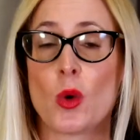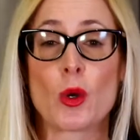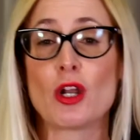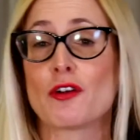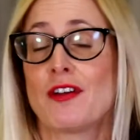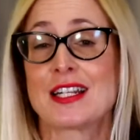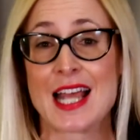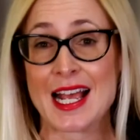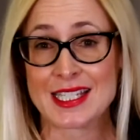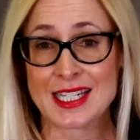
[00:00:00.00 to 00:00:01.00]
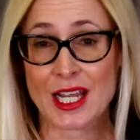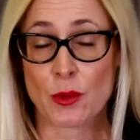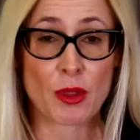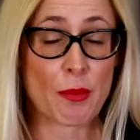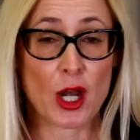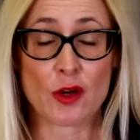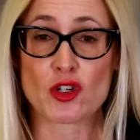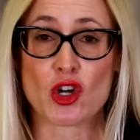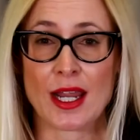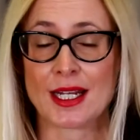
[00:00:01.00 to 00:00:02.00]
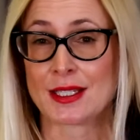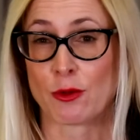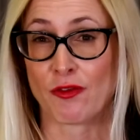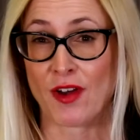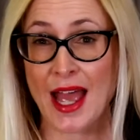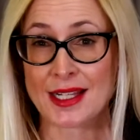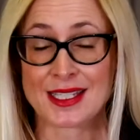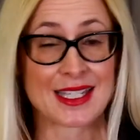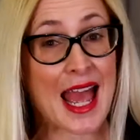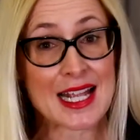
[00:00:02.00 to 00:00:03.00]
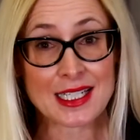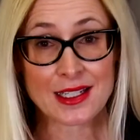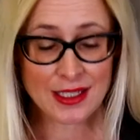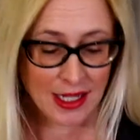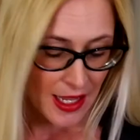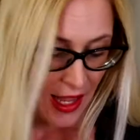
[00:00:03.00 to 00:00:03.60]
Would look fantastic with a pair of trainers or flat sandals.